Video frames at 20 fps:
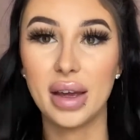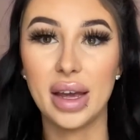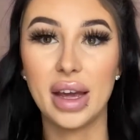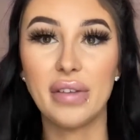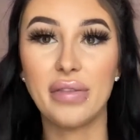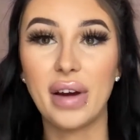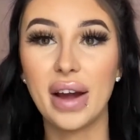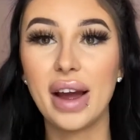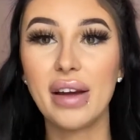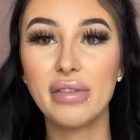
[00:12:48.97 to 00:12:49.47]
If
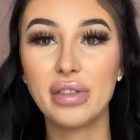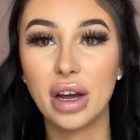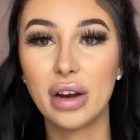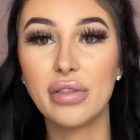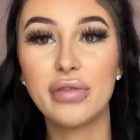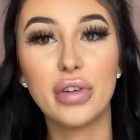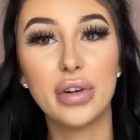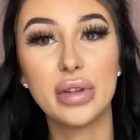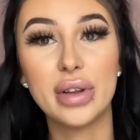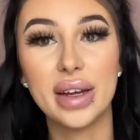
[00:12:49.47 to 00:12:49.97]
I have not
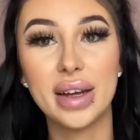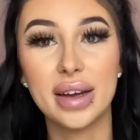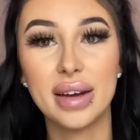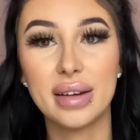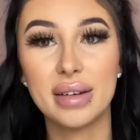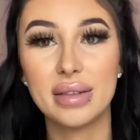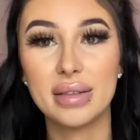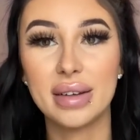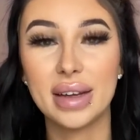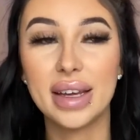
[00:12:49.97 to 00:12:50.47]
fully
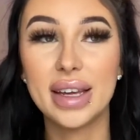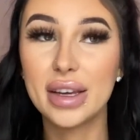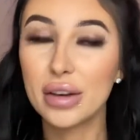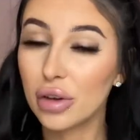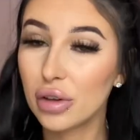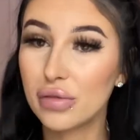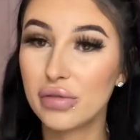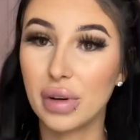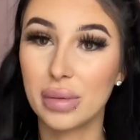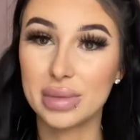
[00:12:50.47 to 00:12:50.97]

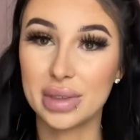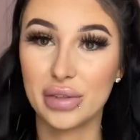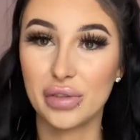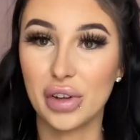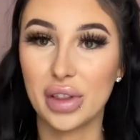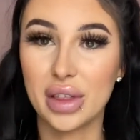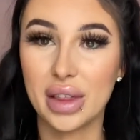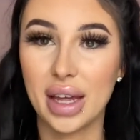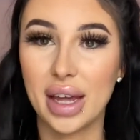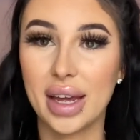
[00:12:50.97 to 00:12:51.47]
healed from
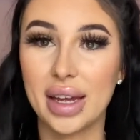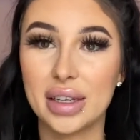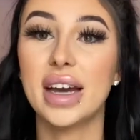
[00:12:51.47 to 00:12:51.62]
different things,